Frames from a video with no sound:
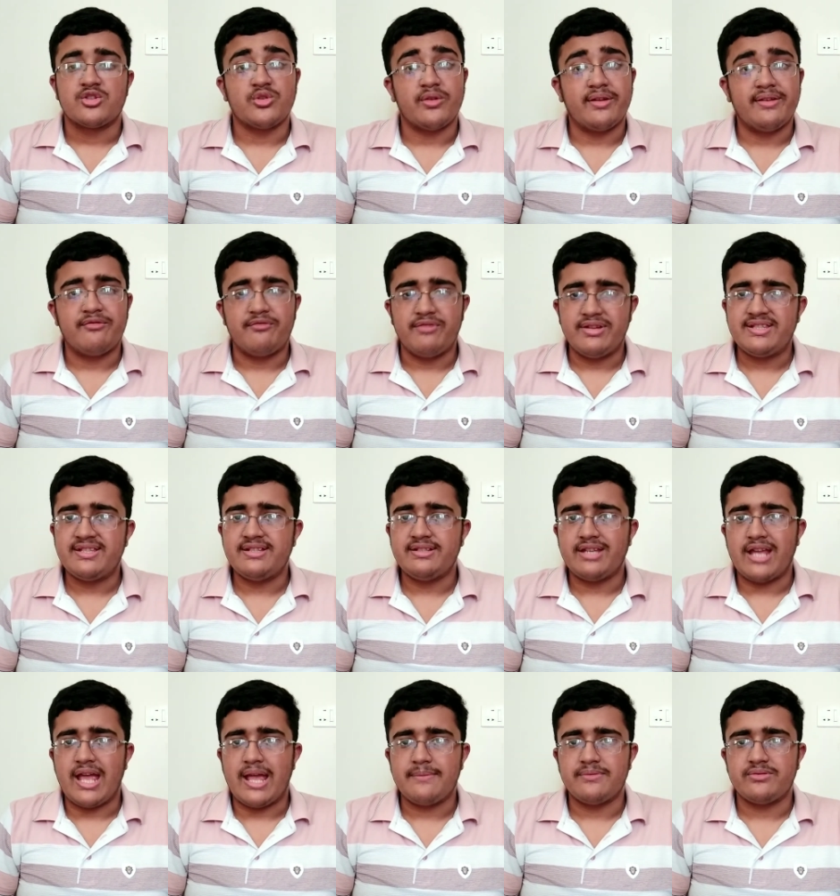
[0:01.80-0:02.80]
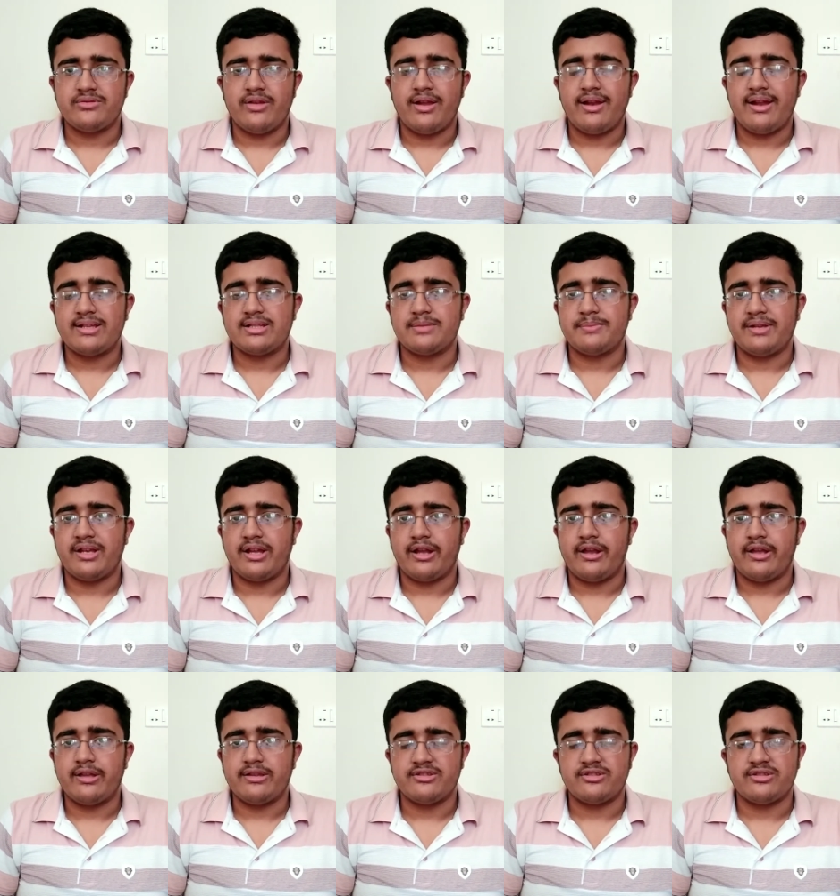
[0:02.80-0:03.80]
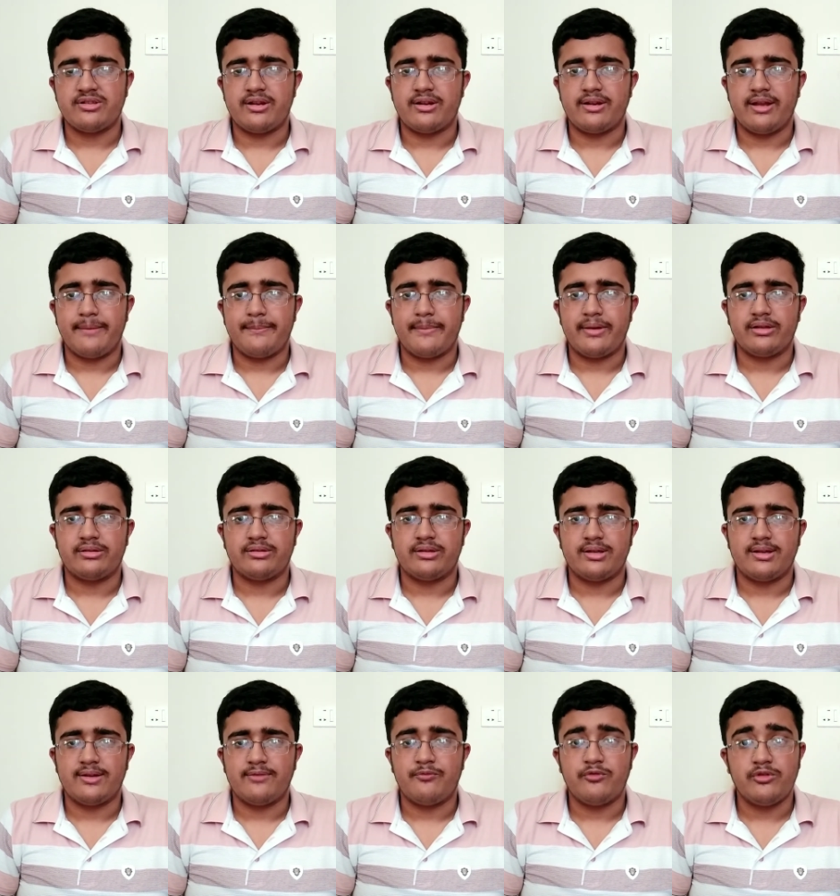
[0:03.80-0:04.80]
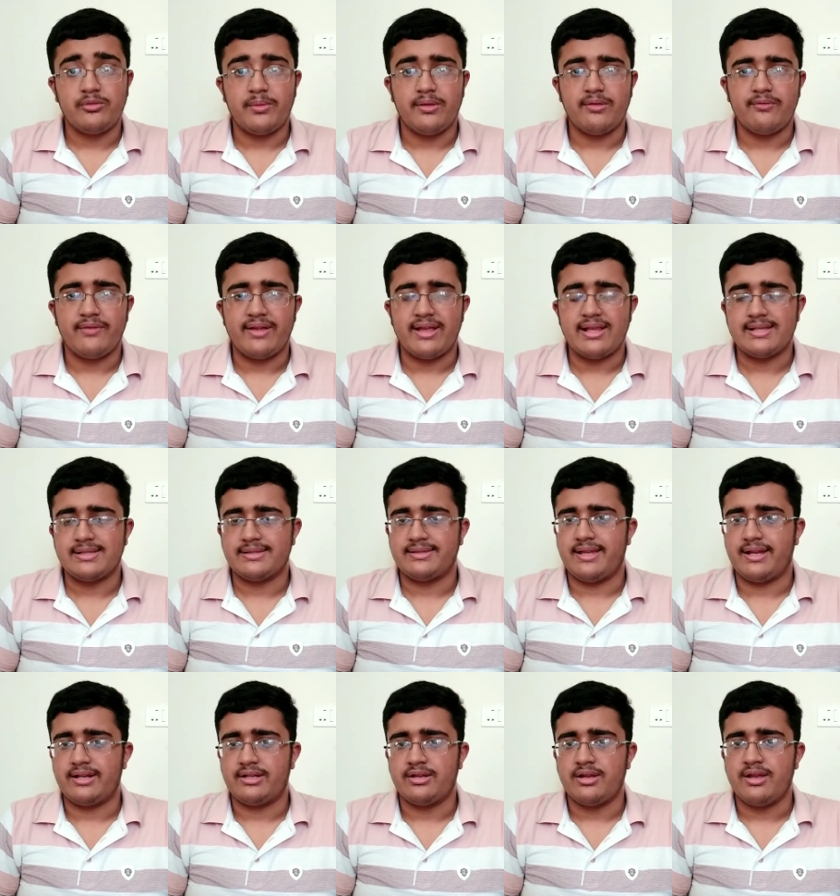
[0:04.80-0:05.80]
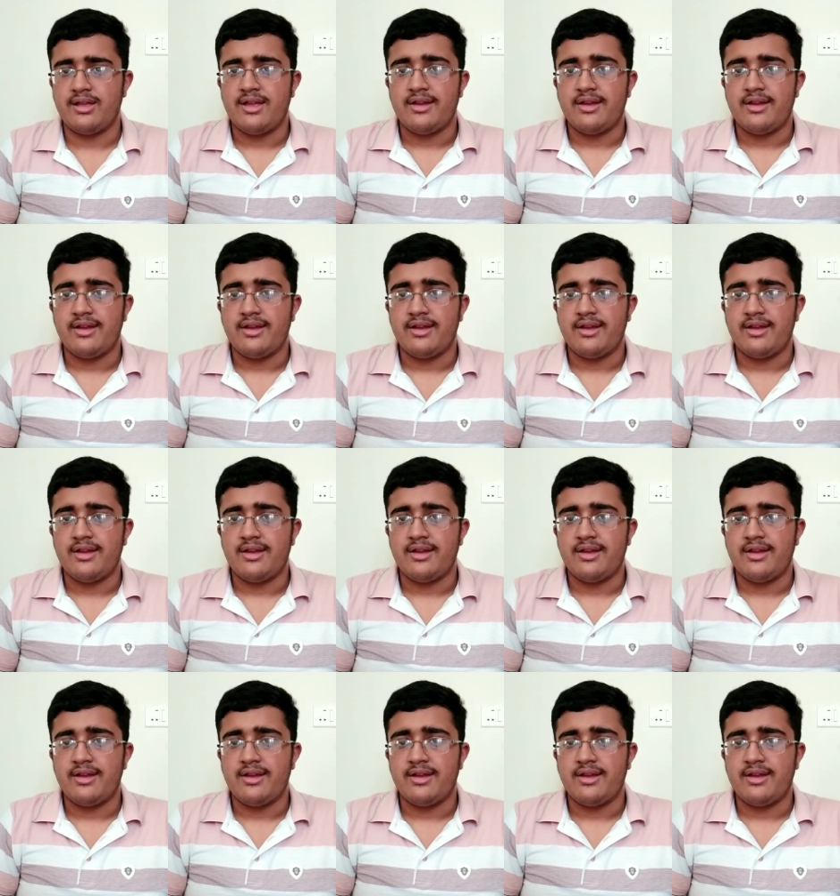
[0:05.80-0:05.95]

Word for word: So in recent times, there has been a concern among the football fans that